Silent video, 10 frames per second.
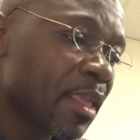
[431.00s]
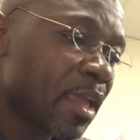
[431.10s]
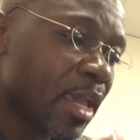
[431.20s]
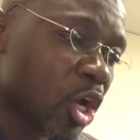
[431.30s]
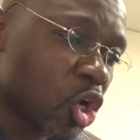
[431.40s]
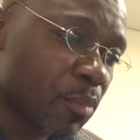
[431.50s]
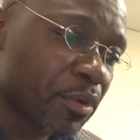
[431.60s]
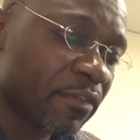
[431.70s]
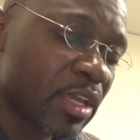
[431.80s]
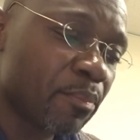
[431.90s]
a copy
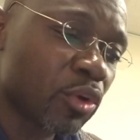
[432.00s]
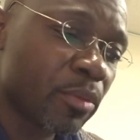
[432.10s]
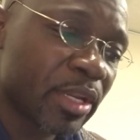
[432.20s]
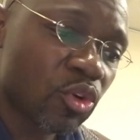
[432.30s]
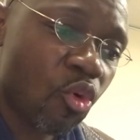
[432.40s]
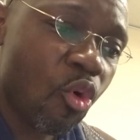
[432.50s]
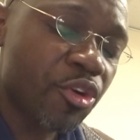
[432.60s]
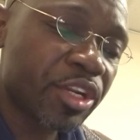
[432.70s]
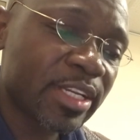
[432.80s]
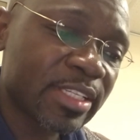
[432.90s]
of the employment
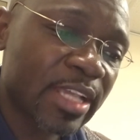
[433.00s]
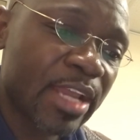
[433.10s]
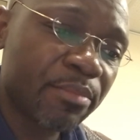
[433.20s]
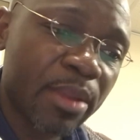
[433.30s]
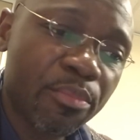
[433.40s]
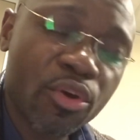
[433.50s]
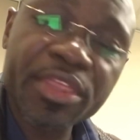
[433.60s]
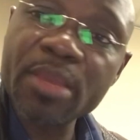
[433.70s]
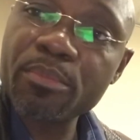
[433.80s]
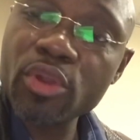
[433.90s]
contract signed by both the
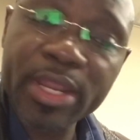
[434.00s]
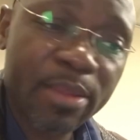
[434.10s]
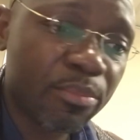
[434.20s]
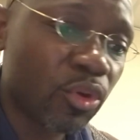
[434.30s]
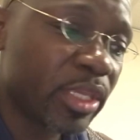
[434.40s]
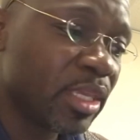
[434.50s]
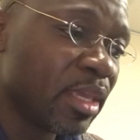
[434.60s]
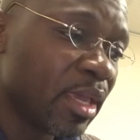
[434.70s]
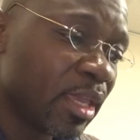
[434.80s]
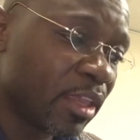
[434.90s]
employer and employee,
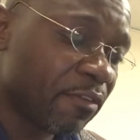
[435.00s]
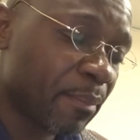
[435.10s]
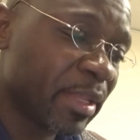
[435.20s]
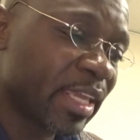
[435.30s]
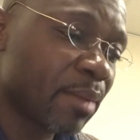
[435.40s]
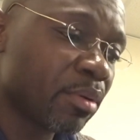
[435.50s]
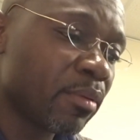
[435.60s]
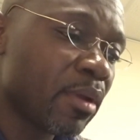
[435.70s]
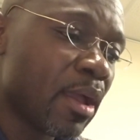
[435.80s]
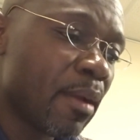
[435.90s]
if applicable,
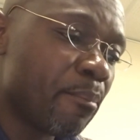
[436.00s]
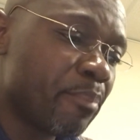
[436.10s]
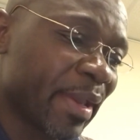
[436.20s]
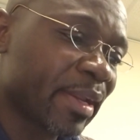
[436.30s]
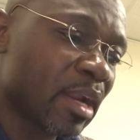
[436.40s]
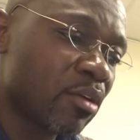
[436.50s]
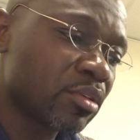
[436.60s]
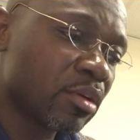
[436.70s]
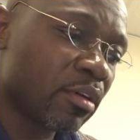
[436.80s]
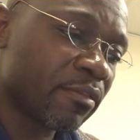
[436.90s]

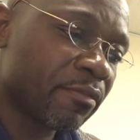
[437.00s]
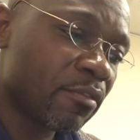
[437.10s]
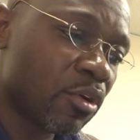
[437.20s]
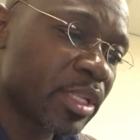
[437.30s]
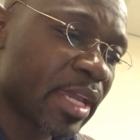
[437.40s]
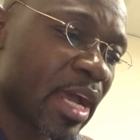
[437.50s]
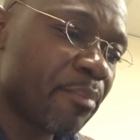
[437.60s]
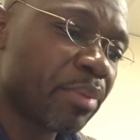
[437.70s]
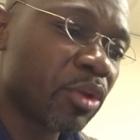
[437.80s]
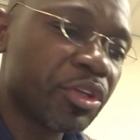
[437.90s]
background on the
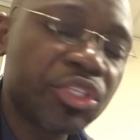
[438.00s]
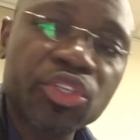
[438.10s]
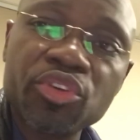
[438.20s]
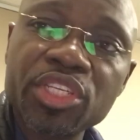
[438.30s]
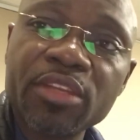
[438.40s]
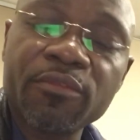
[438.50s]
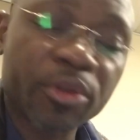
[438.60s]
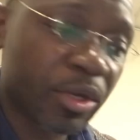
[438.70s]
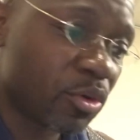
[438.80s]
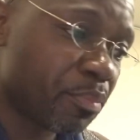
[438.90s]
company or institution for
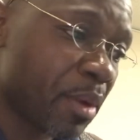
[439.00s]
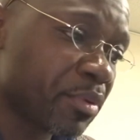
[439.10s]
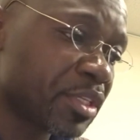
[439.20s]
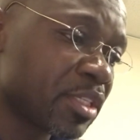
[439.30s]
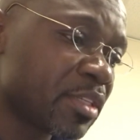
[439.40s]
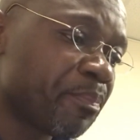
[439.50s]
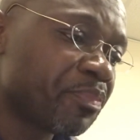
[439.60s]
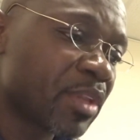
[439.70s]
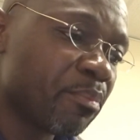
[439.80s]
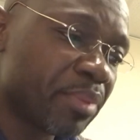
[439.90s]
record purposes,
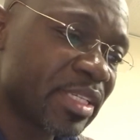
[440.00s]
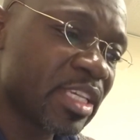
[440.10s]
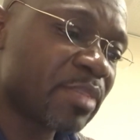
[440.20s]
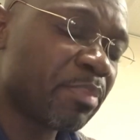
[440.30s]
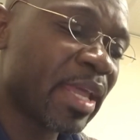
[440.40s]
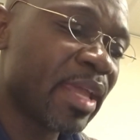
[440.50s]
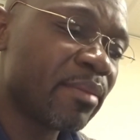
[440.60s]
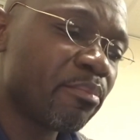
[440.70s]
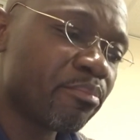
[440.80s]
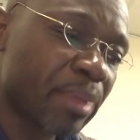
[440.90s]
business plan,
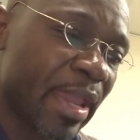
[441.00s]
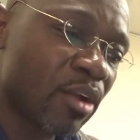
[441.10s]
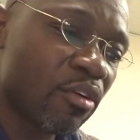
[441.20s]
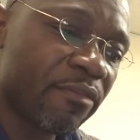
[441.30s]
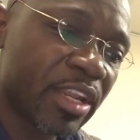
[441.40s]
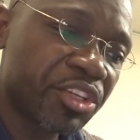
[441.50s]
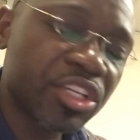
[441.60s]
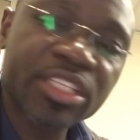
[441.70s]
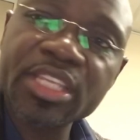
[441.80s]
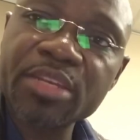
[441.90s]
bank or financial
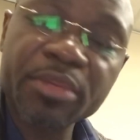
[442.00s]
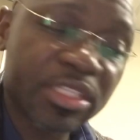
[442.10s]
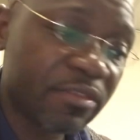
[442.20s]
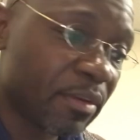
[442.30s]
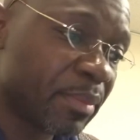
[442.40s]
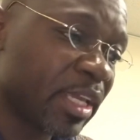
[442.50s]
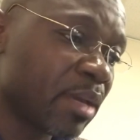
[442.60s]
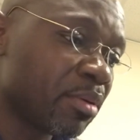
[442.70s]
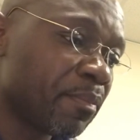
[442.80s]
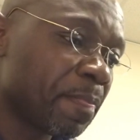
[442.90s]
statements if applicable,